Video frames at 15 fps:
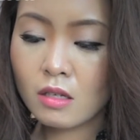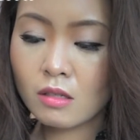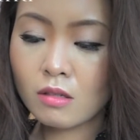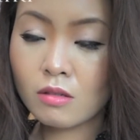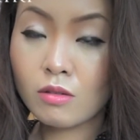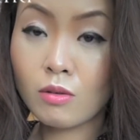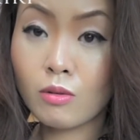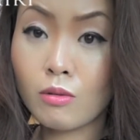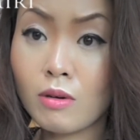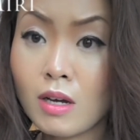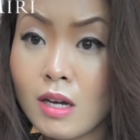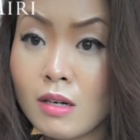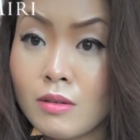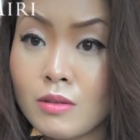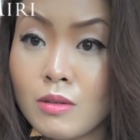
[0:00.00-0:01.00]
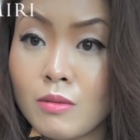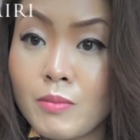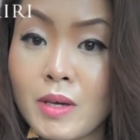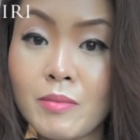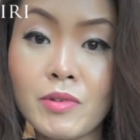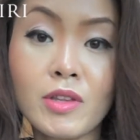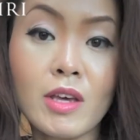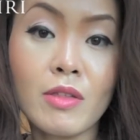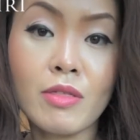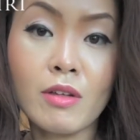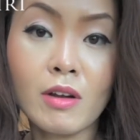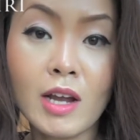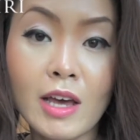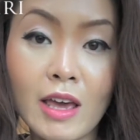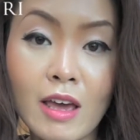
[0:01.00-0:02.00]
So I don't know, maybe they
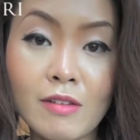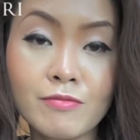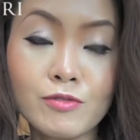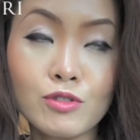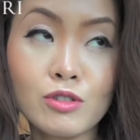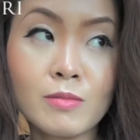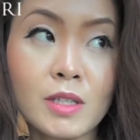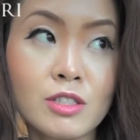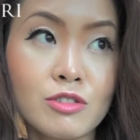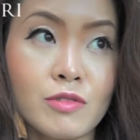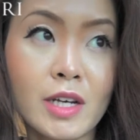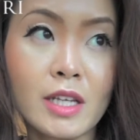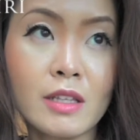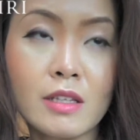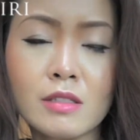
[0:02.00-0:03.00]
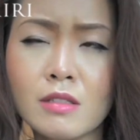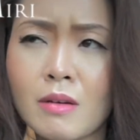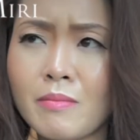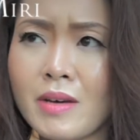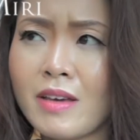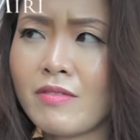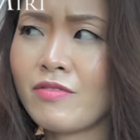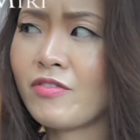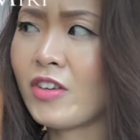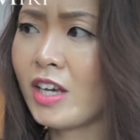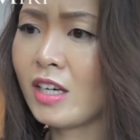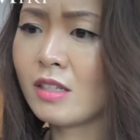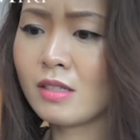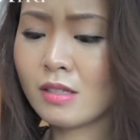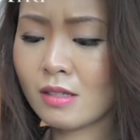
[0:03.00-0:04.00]
thought I have too much redness on my
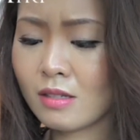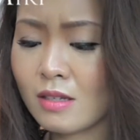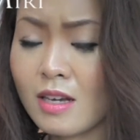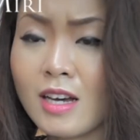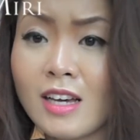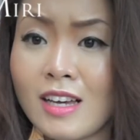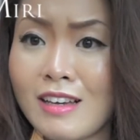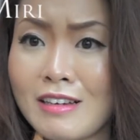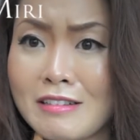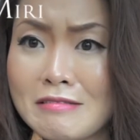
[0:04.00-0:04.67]
face. I,